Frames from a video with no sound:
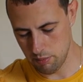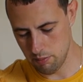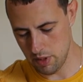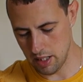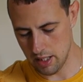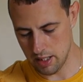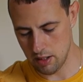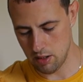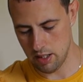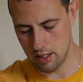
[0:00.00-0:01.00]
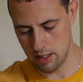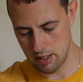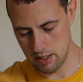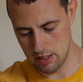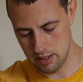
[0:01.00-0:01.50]
Make it tight.
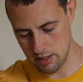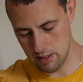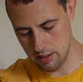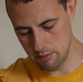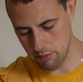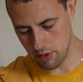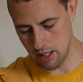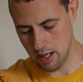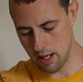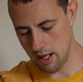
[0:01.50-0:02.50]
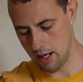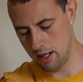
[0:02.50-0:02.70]
Put it there.